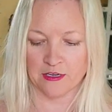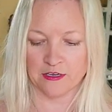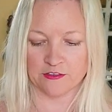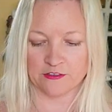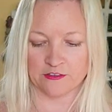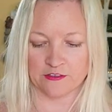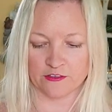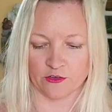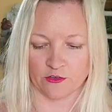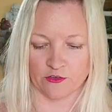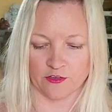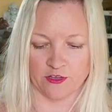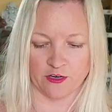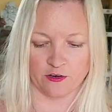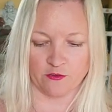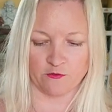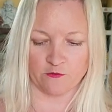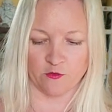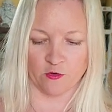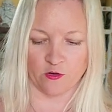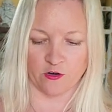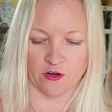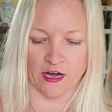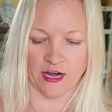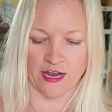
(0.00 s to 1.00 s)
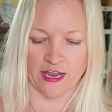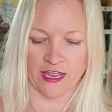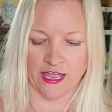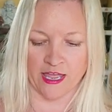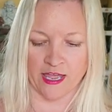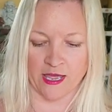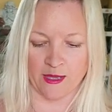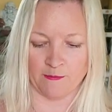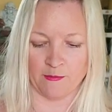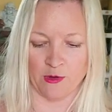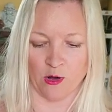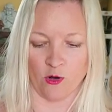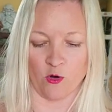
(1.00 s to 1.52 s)
So, therefore, I
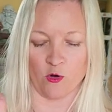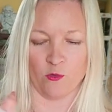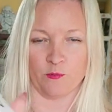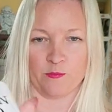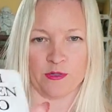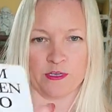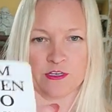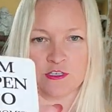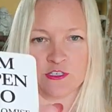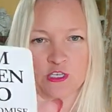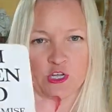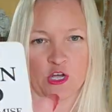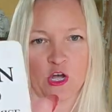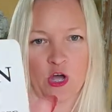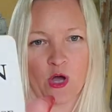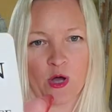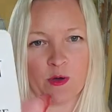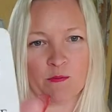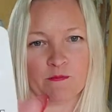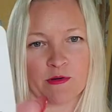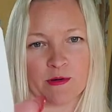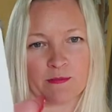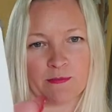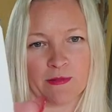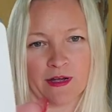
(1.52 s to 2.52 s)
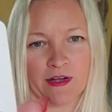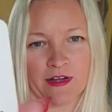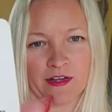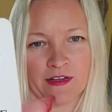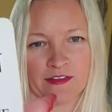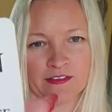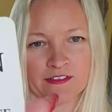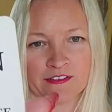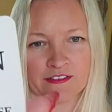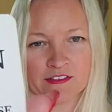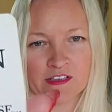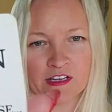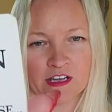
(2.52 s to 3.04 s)
am open to
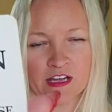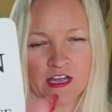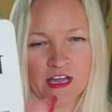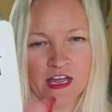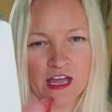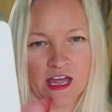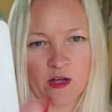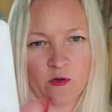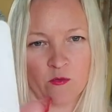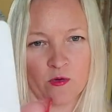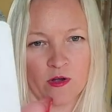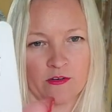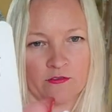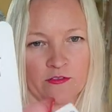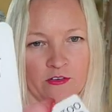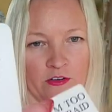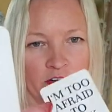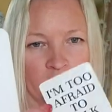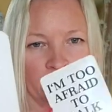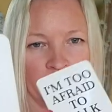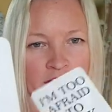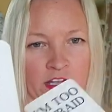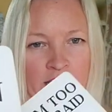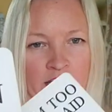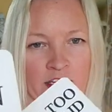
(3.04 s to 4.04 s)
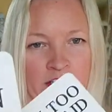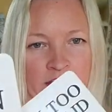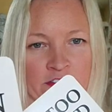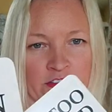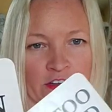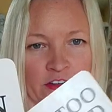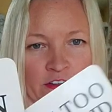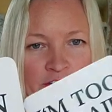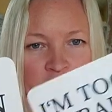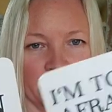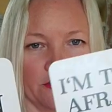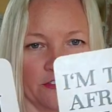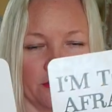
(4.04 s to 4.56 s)
compromise. However, it is
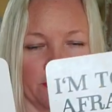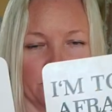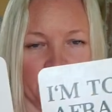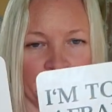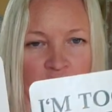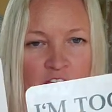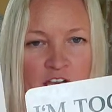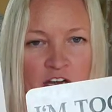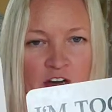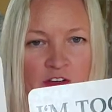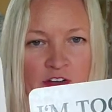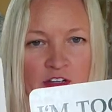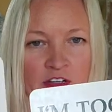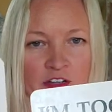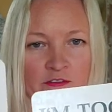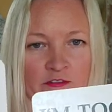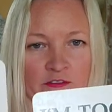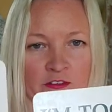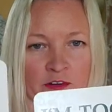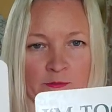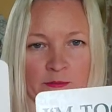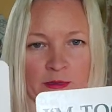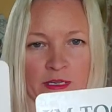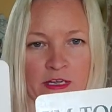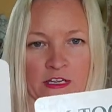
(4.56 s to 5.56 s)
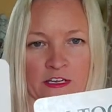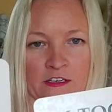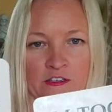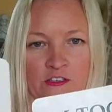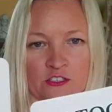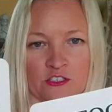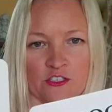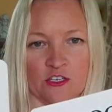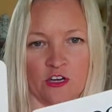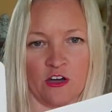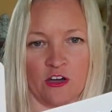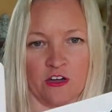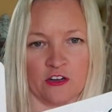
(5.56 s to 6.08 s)
also scary for me to
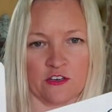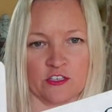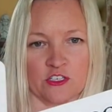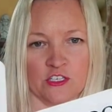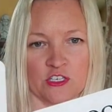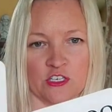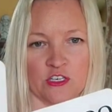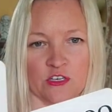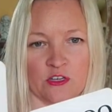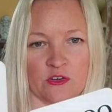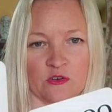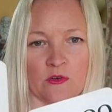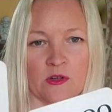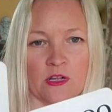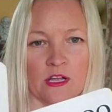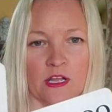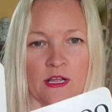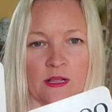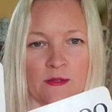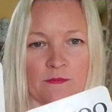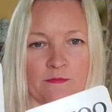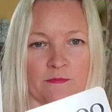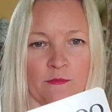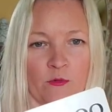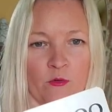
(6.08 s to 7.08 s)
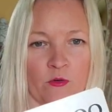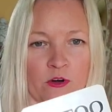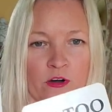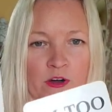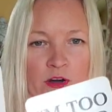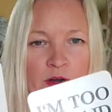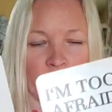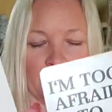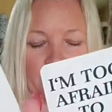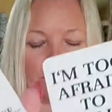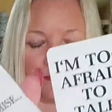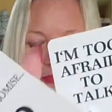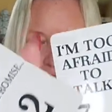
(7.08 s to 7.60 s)
talk to you,
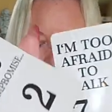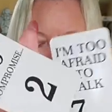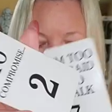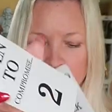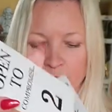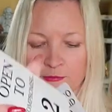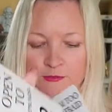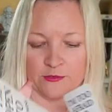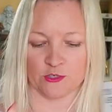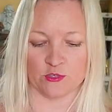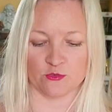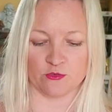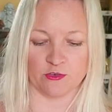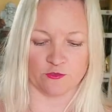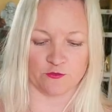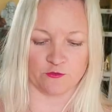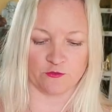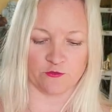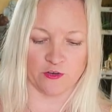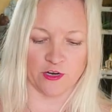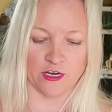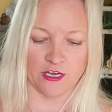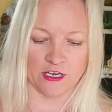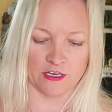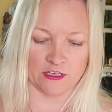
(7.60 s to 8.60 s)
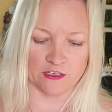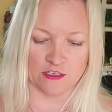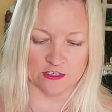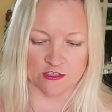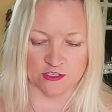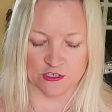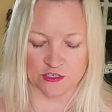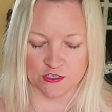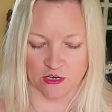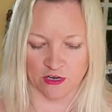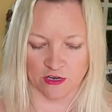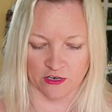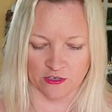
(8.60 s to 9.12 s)
or I'm too afraid
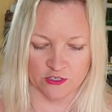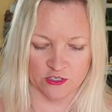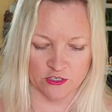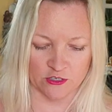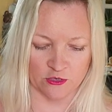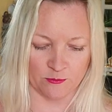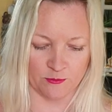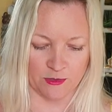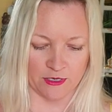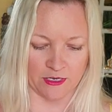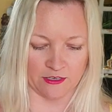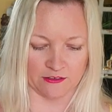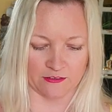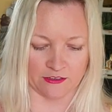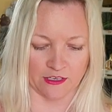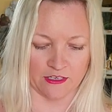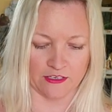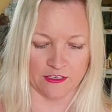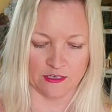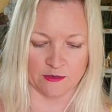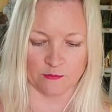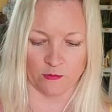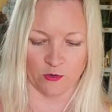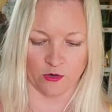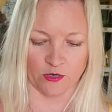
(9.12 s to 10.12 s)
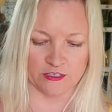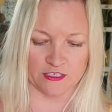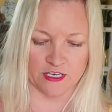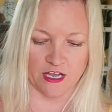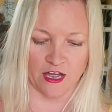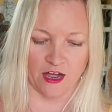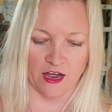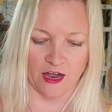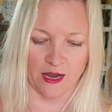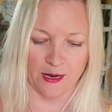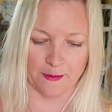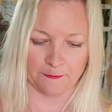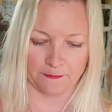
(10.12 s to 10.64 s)
to talk to you because I need more
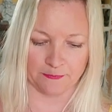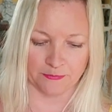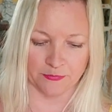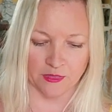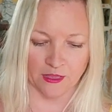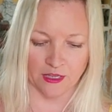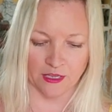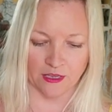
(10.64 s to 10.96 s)
time.